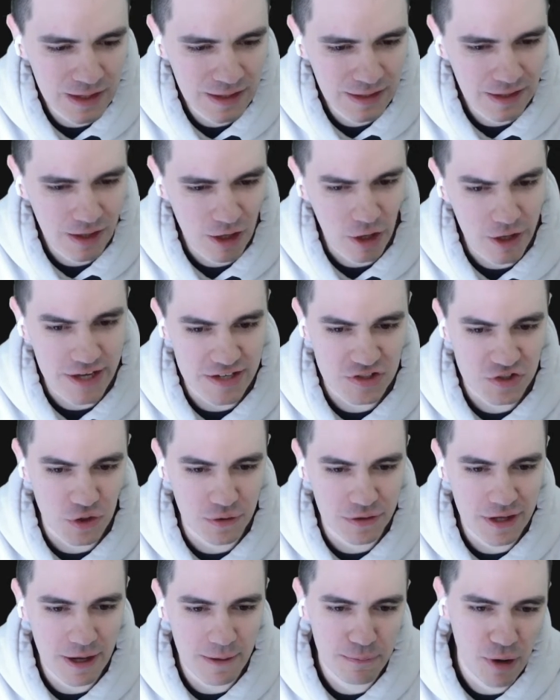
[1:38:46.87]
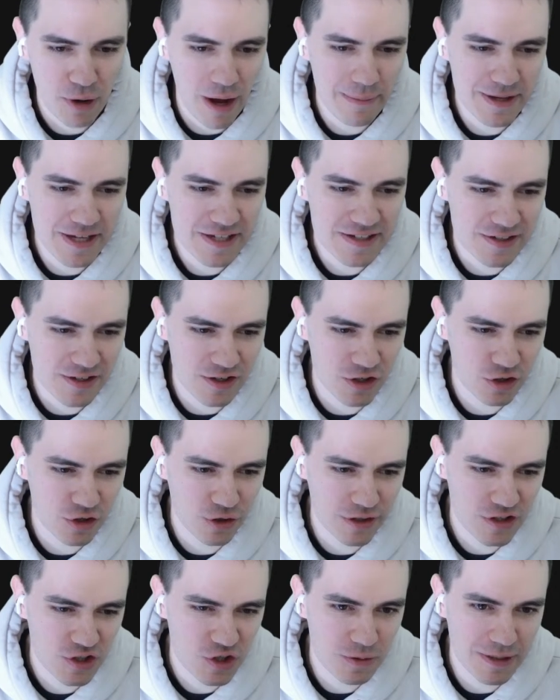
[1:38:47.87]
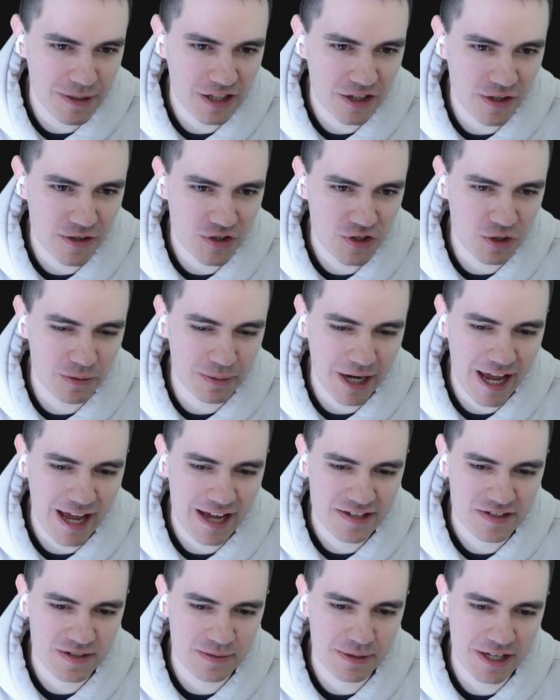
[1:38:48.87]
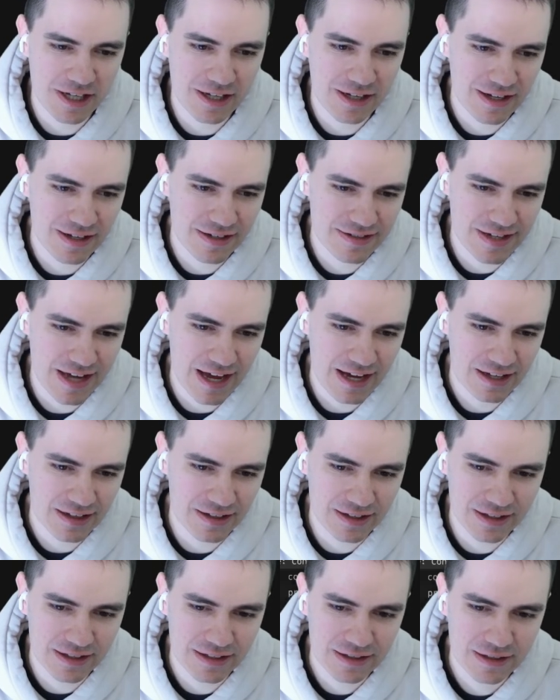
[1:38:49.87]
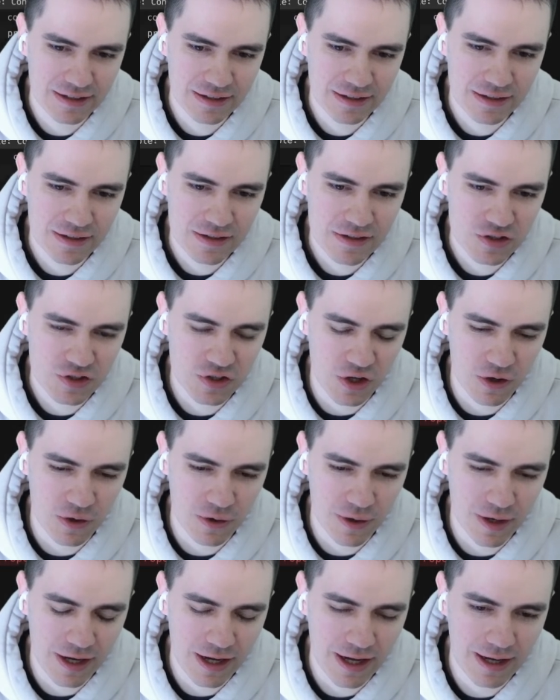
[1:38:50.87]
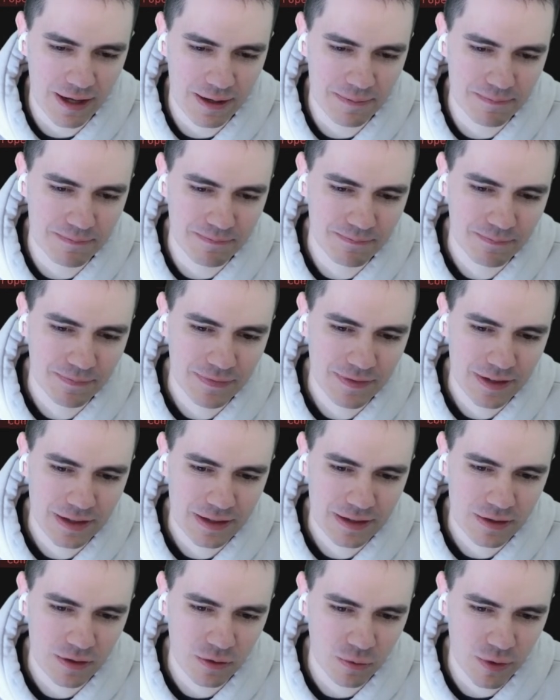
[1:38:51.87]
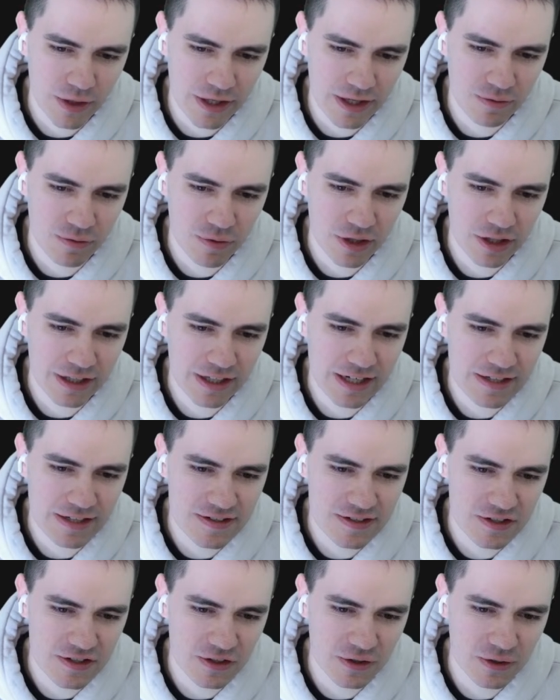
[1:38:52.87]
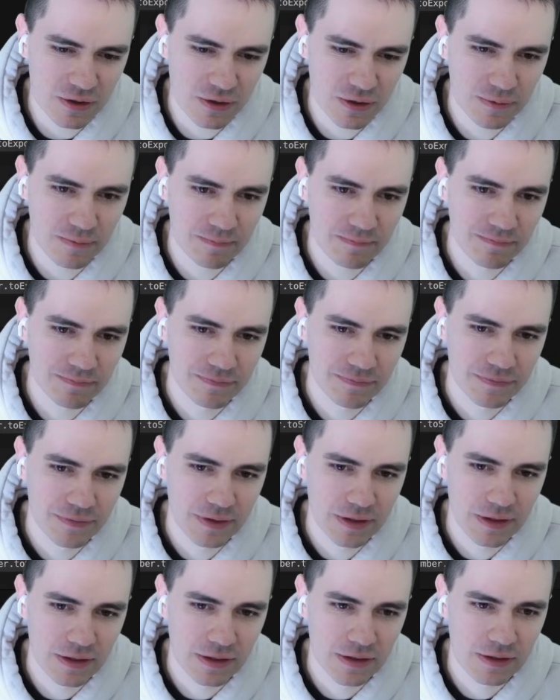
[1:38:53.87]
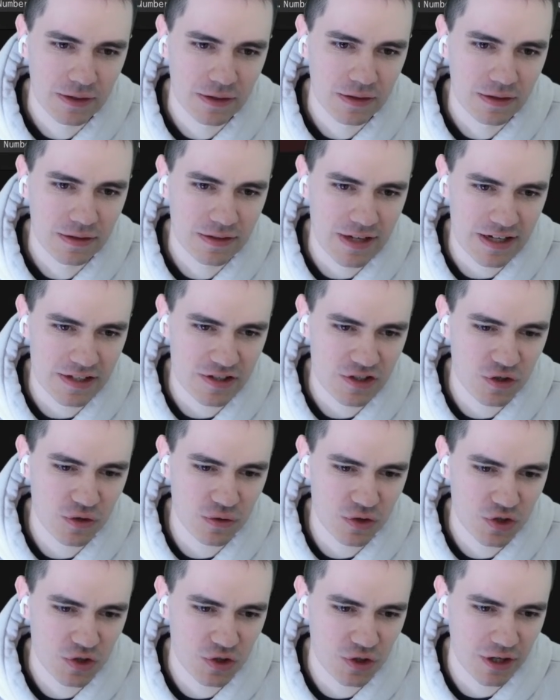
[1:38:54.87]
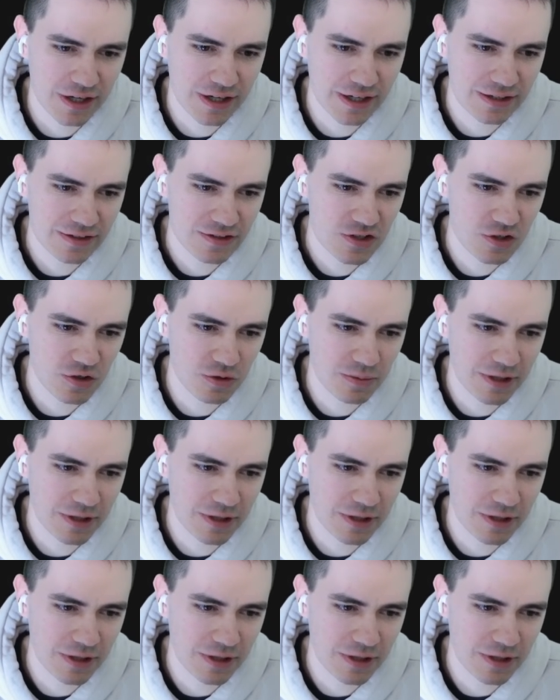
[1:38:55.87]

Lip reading: Okay, so the problem is you're doing to be close to, but it has to be exactly. So we really need to do .toString to